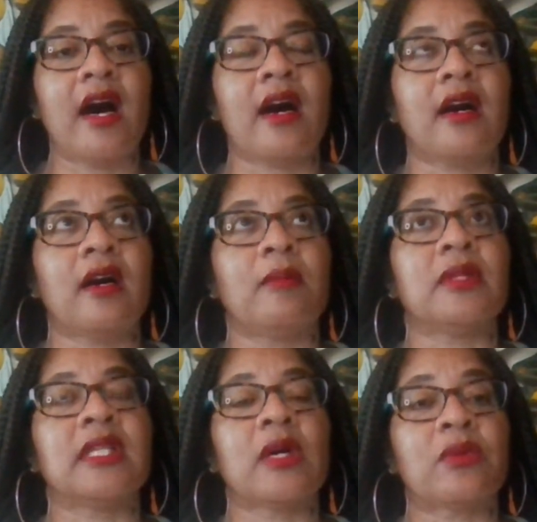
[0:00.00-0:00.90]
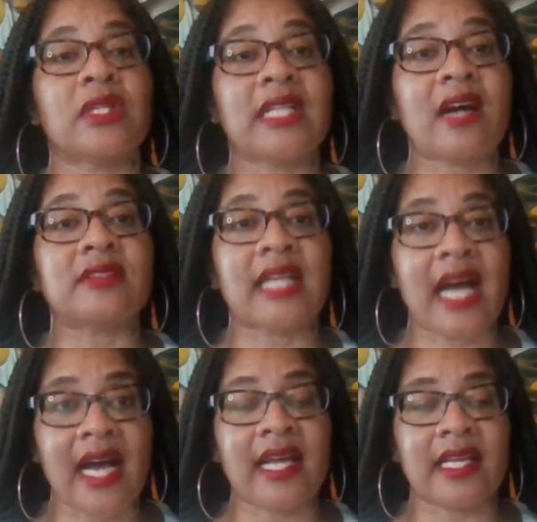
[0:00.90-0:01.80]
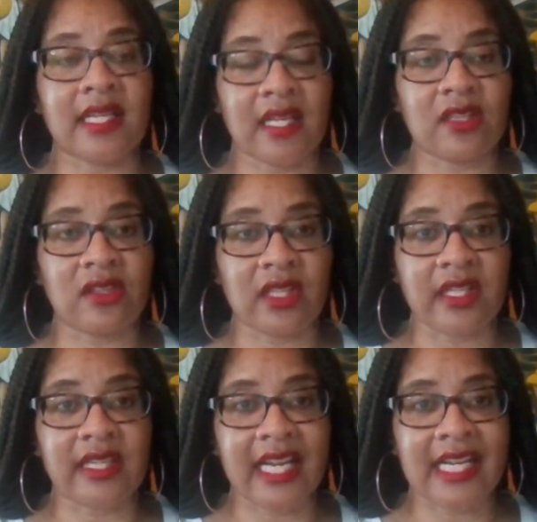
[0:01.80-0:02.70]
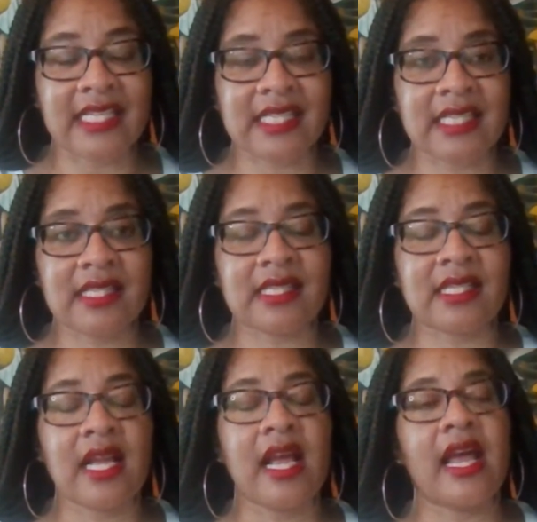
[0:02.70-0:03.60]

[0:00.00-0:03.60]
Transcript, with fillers: um, that we're now dying at earlier ages,